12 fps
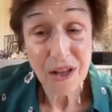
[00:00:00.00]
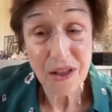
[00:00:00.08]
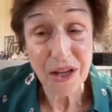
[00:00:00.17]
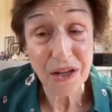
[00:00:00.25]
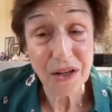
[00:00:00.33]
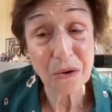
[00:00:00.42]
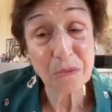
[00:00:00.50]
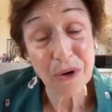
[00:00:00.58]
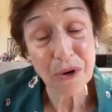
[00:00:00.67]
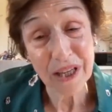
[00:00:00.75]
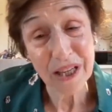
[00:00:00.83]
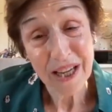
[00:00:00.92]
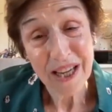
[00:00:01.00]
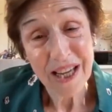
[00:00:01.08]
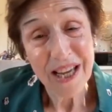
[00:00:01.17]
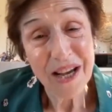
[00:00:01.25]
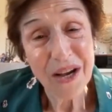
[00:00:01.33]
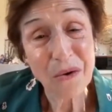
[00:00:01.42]
that you bring
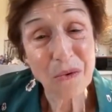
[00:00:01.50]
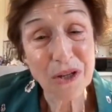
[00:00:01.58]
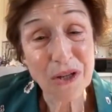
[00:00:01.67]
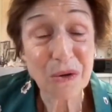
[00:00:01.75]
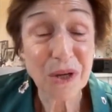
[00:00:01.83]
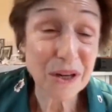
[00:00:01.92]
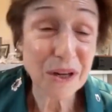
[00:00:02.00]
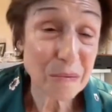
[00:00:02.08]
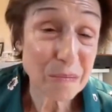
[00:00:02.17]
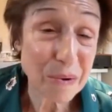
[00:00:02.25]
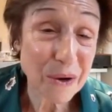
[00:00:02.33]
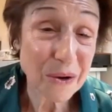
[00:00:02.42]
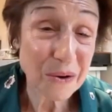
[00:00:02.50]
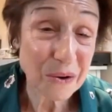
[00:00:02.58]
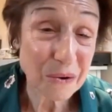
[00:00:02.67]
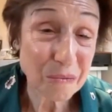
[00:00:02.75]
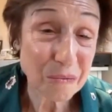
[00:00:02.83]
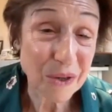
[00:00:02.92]
when you hear a
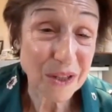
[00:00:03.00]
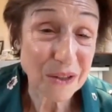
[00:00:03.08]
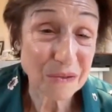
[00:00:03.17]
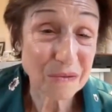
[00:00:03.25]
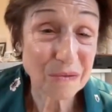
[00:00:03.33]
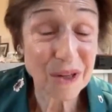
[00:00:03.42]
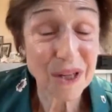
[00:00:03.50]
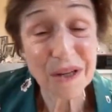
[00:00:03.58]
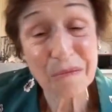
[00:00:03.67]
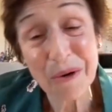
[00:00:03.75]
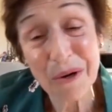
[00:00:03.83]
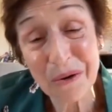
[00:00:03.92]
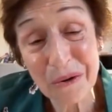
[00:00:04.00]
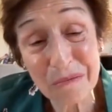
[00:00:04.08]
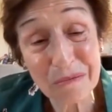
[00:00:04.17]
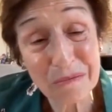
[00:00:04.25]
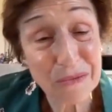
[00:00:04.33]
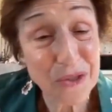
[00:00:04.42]
poem, when you read a poem,